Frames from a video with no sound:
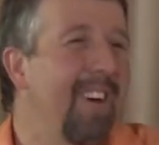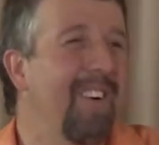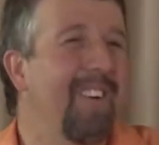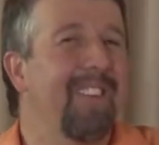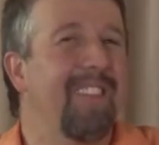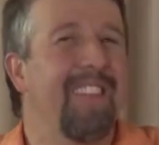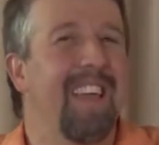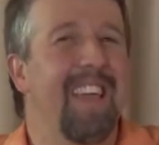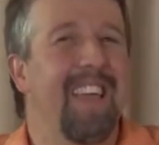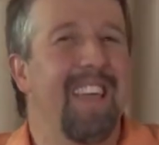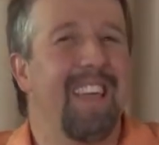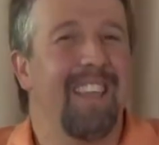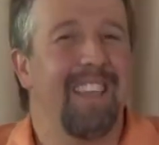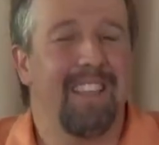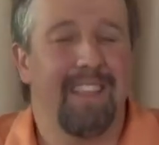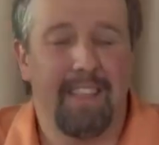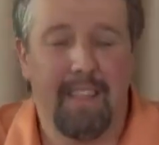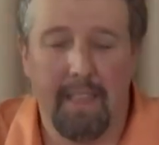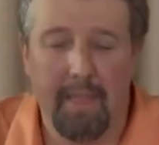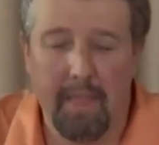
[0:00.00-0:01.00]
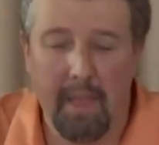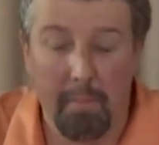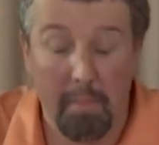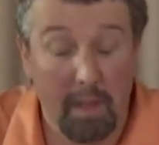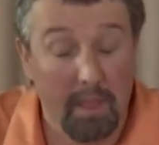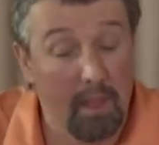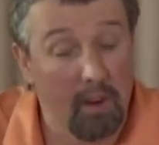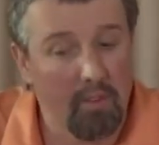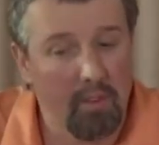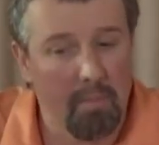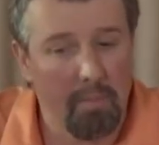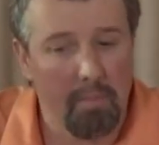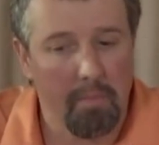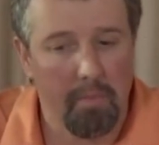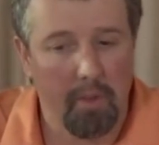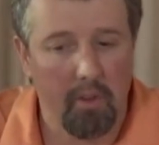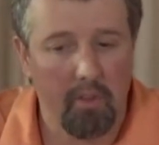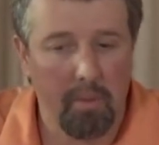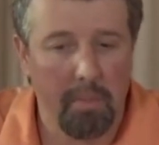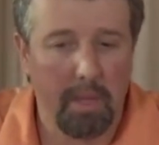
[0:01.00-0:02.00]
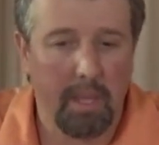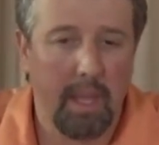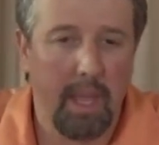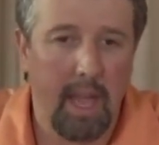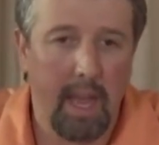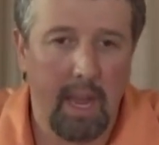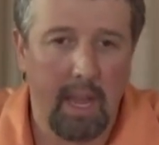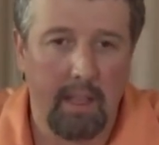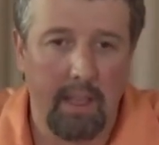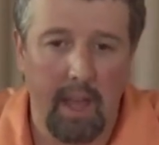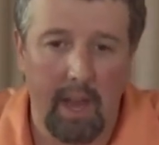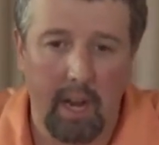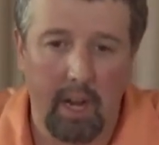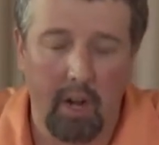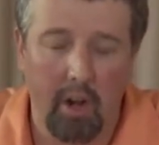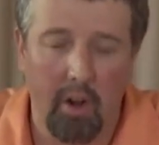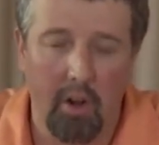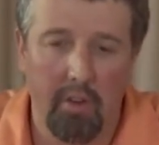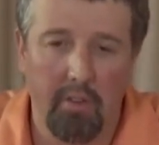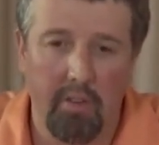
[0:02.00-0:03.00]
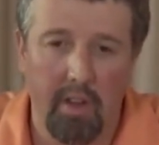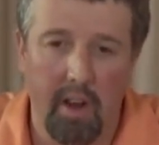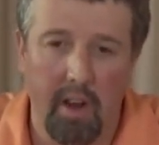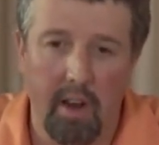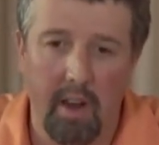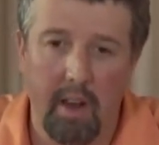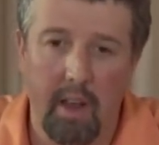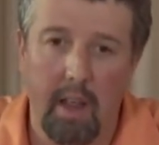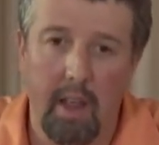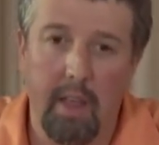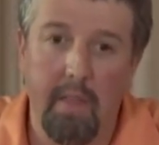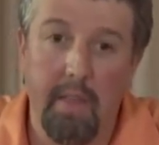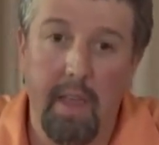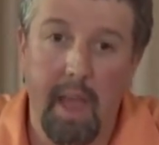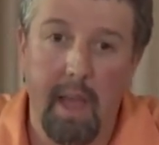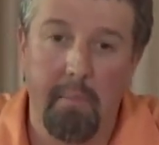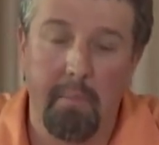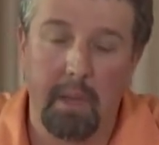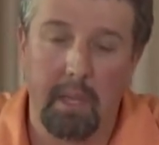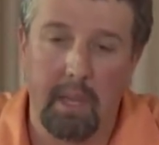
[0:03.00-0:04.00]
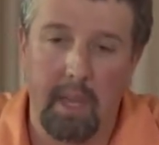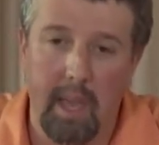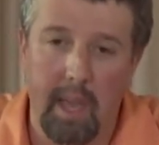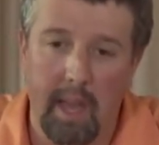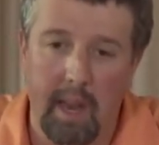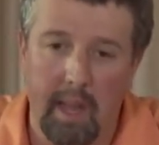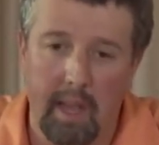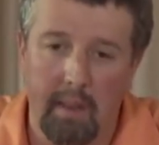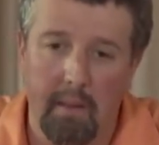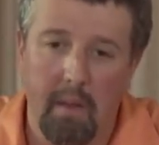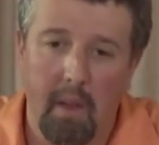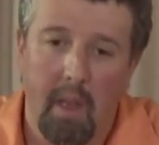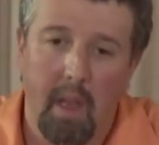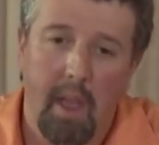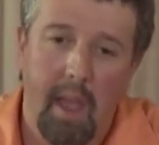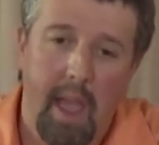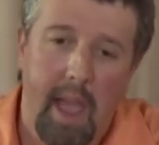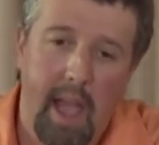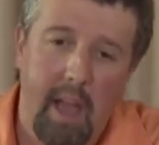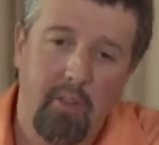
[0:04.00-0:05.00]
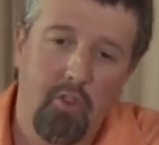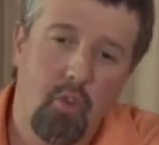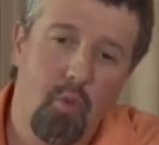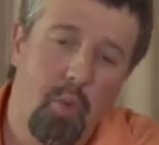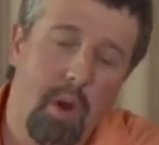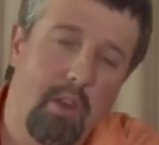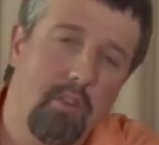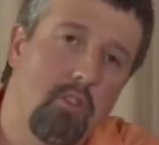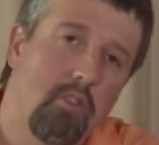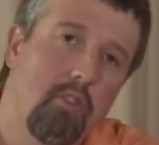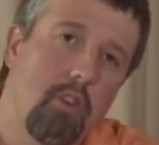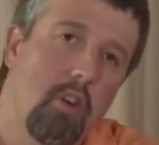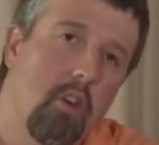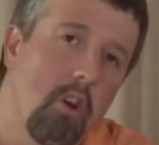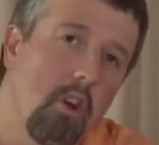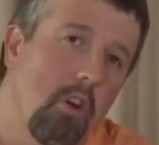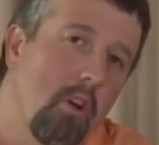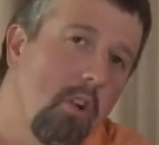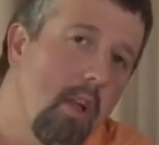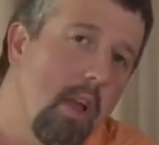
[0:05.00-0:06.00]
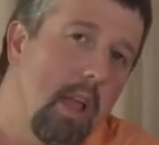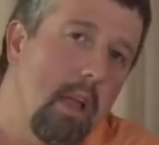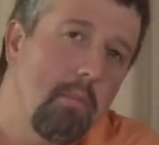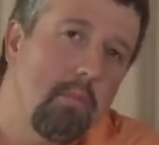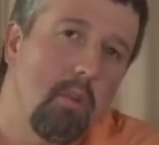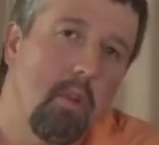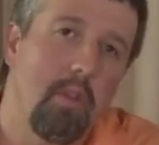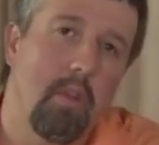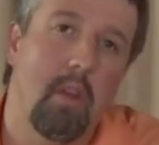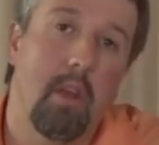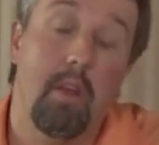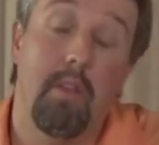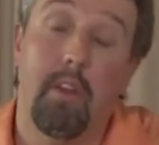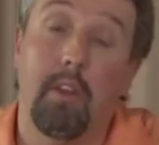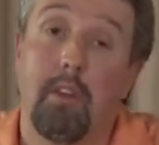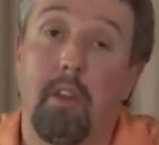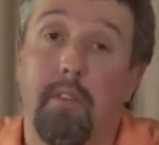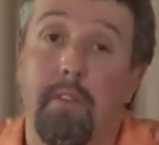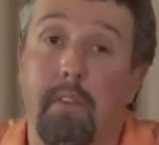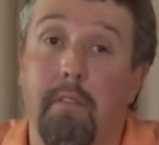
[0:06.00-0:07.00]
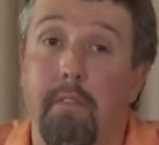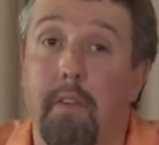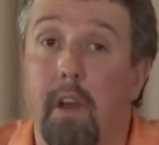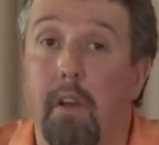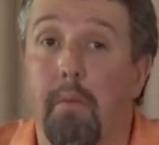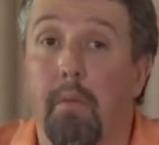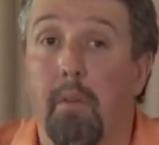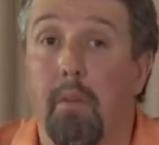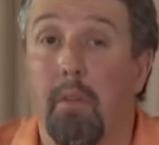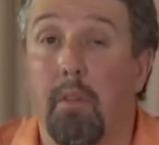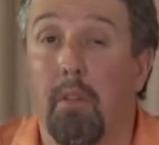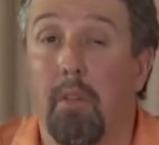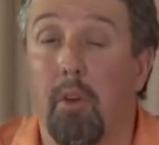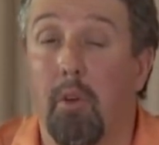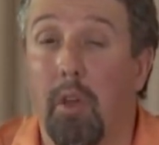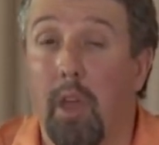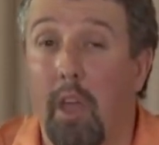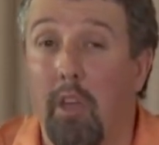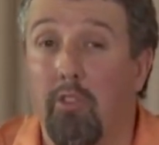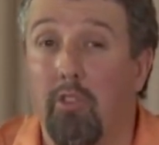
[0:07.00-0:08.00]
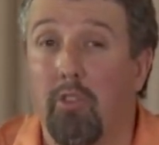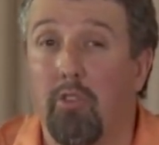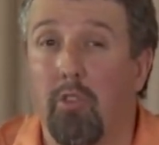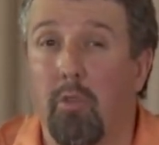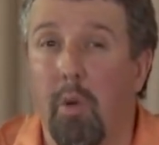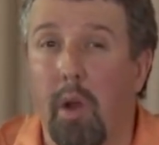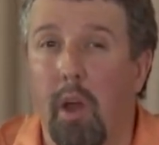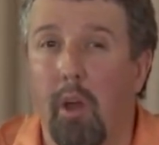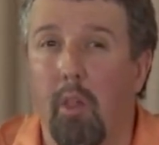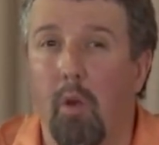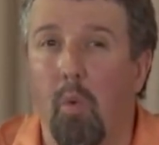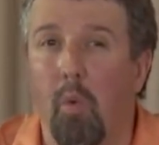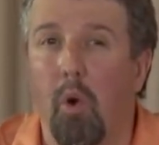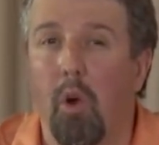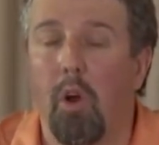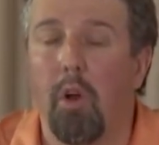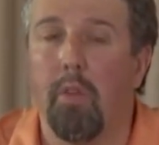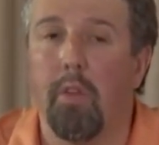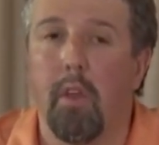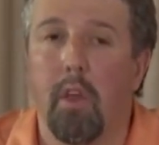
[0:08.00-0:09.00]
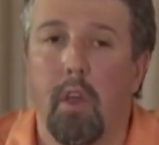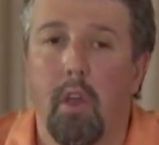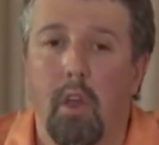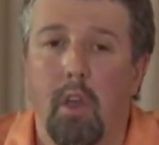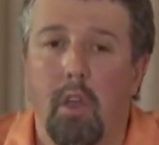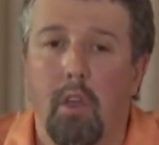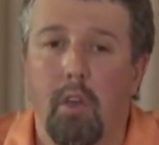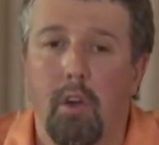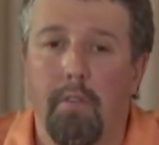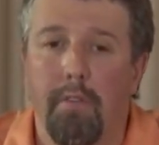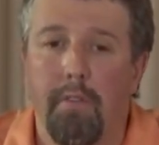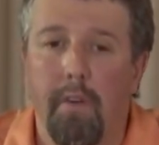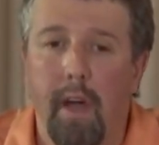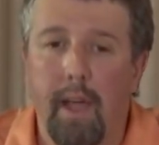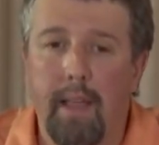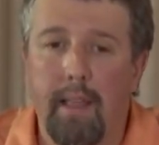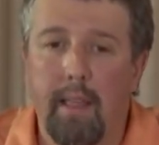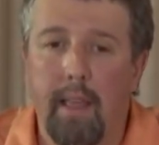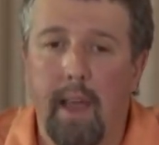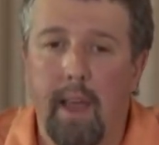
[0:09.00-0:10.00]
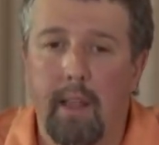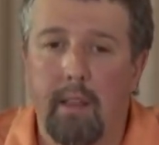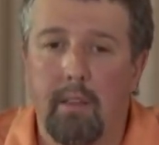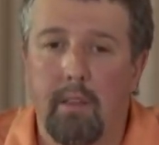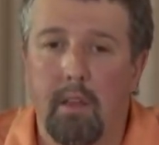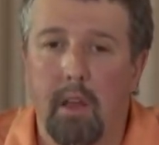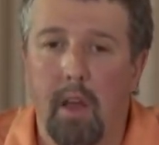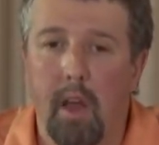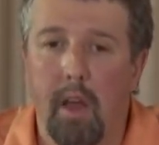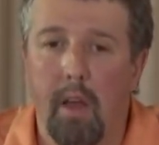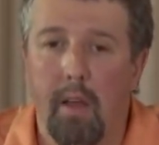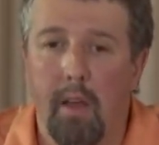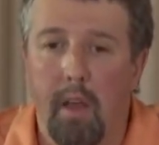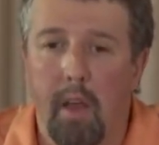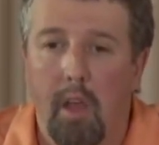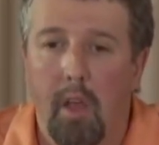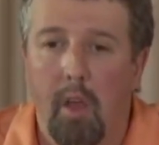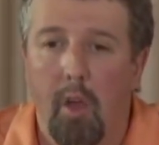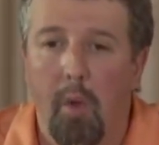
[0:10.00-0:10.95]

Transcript: so they, they, they, but there's a there's a mechanic that occurs there and in that mechanic as you register your claims in the, in the different locations around the world you'll find that uh,